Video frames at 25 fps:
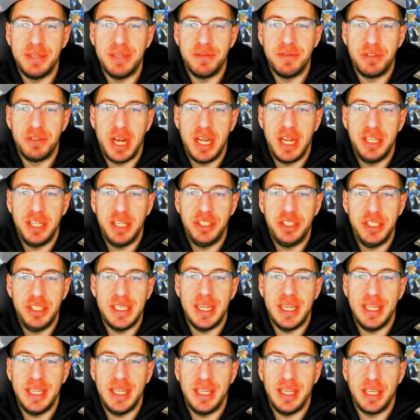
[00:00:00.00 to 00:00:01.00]
of
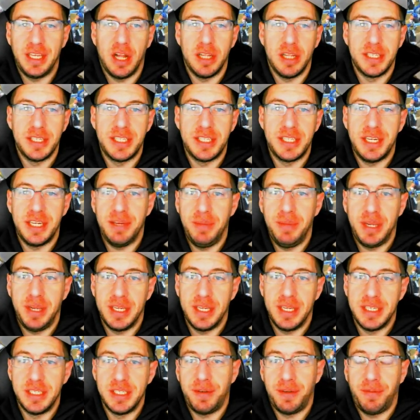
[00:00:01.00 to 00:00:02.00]
strategies in the Colosseum
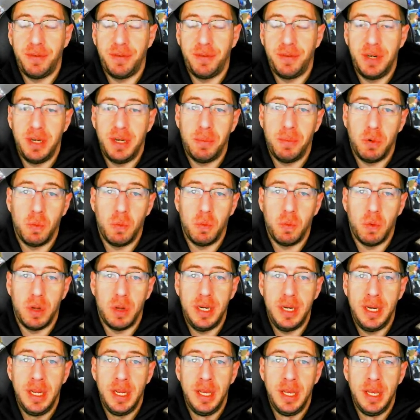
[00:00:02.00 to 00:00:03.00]
because number
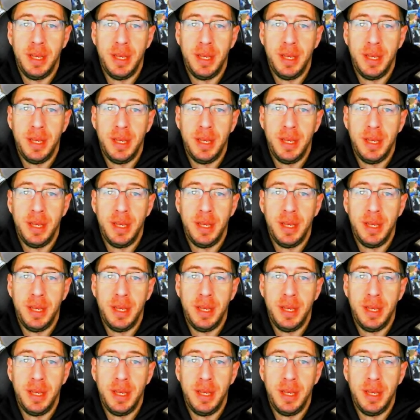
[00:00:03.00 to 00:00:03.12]
one,